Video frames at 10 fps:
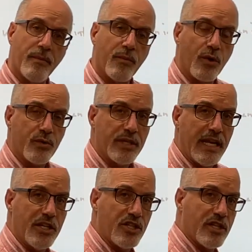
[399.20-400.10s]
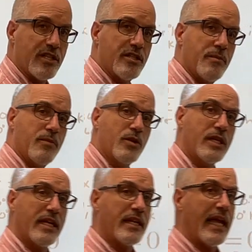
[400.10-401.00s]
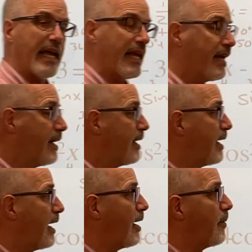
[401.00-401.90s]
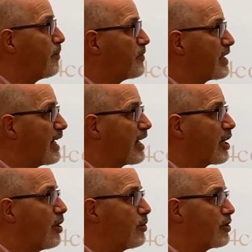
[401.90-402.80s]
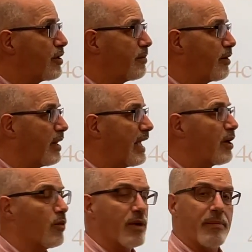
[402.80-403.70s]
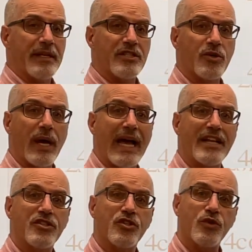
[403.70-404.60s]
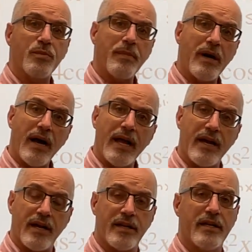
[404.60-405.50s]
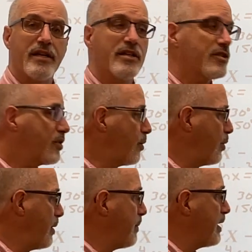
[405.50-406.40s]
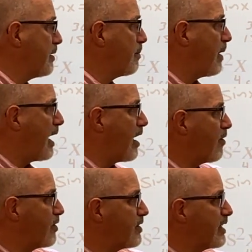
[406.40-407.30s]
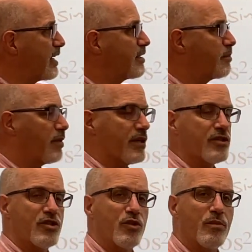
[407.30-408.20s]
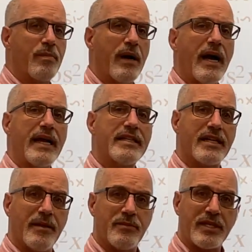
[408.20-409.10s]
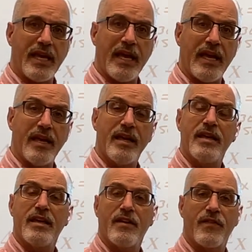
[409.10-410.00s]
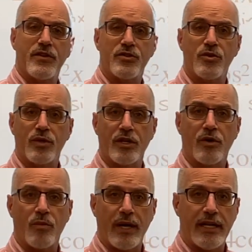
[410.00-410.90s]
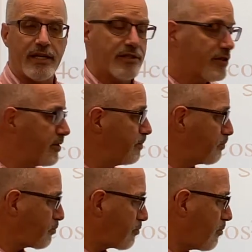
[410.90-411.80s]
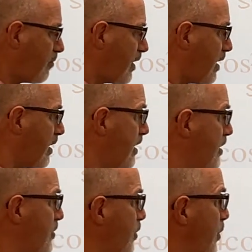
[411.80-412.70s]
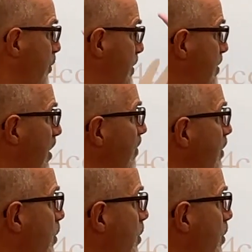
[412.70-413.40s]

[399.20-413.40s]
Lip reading: rotation to get a coterminal angle would have been to add 2 pi on. So it would have been pi over 6 plus 2 pi times k if I was doing it in radians. So when we solve